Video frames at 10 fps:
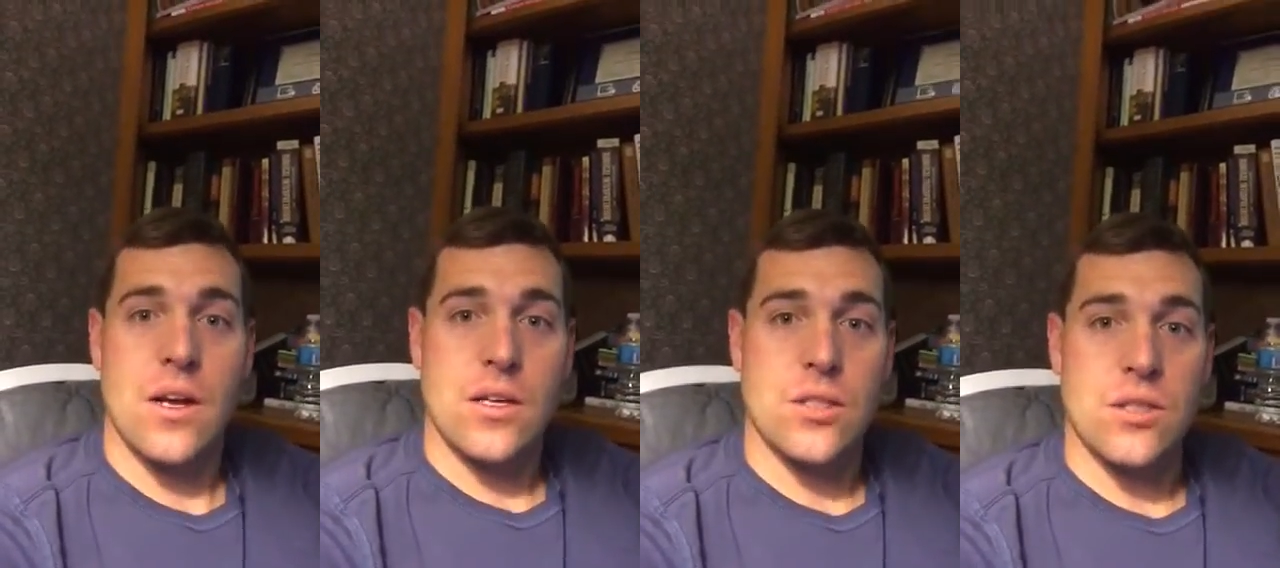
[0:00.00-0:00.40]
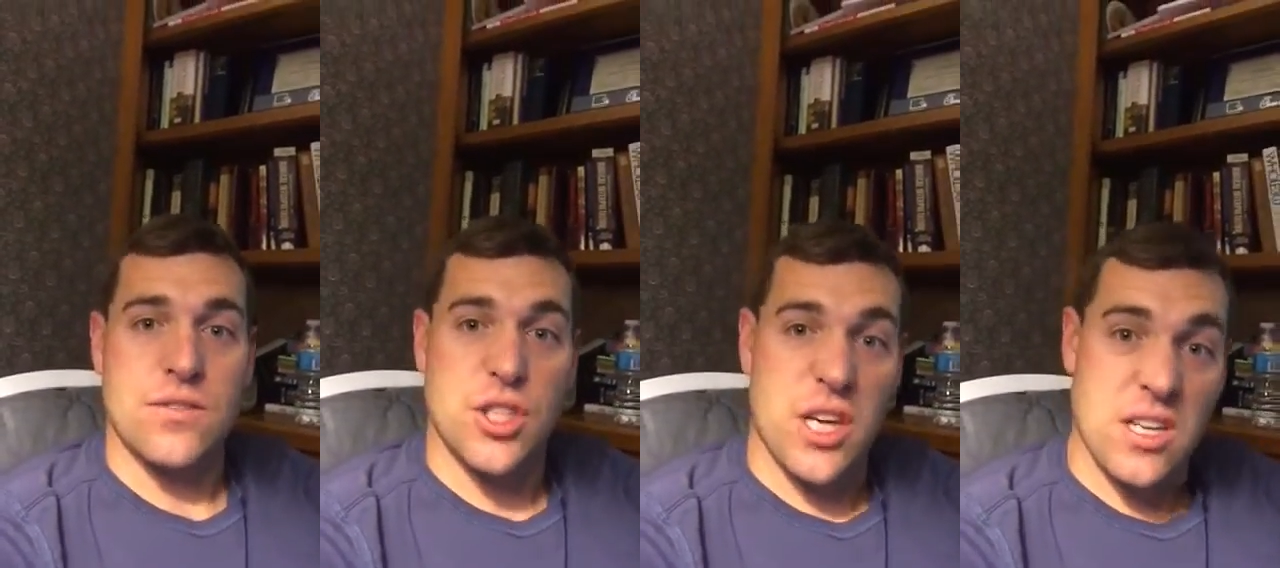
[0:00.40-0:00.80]
So
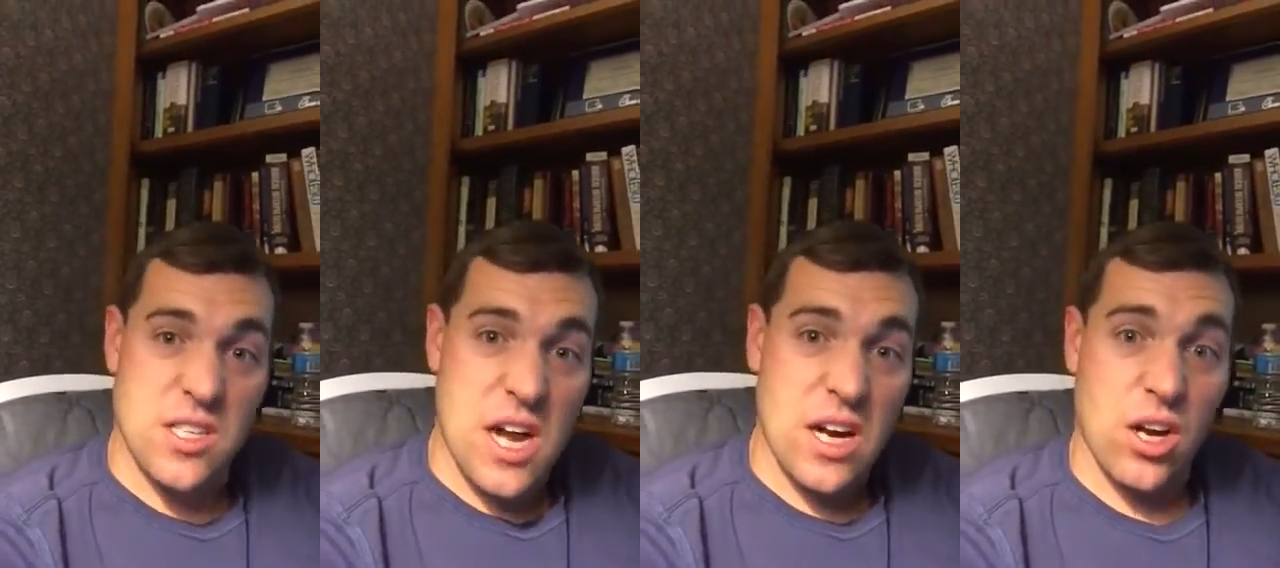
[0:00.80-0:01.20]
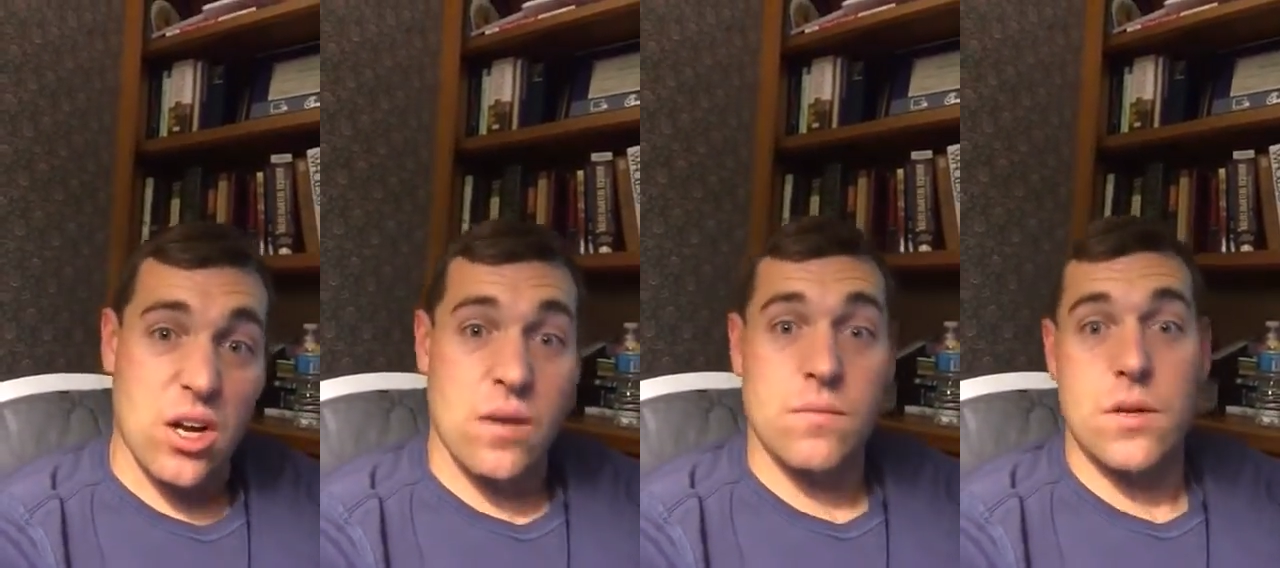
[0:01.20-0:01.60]
if chicken's not
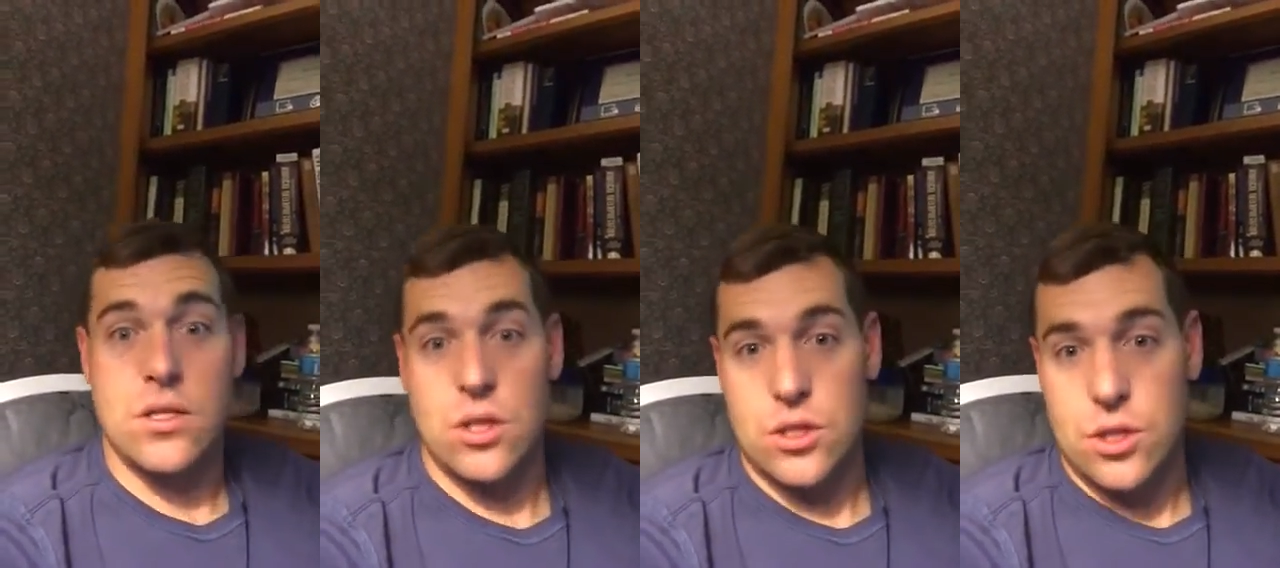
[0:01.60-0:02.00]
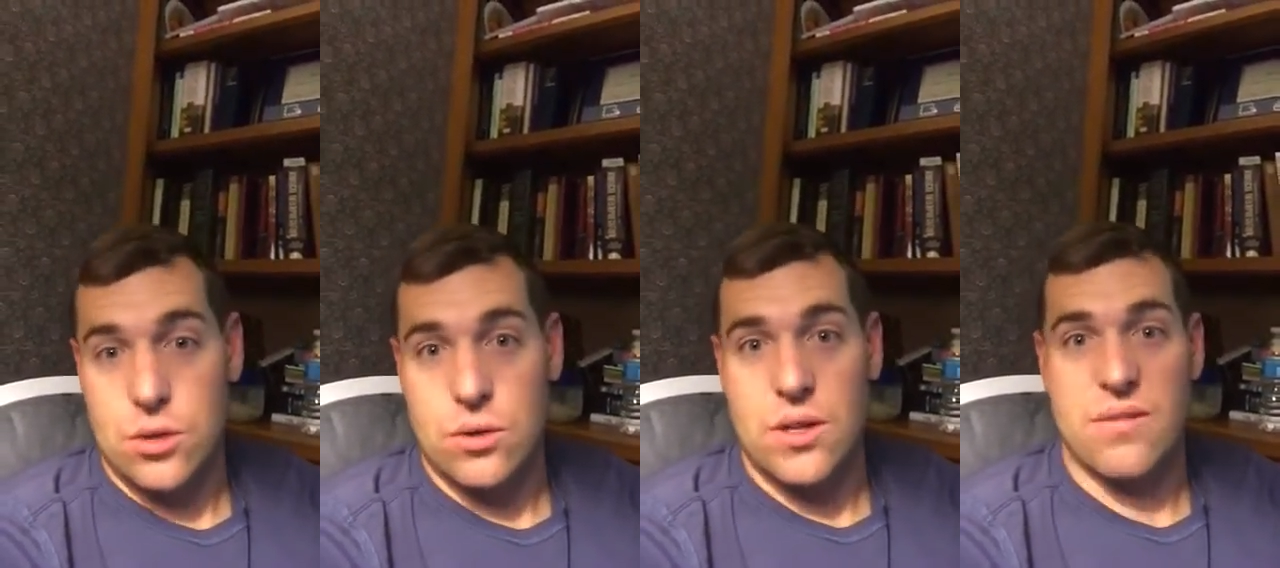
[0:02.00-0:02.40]
good, it's on you.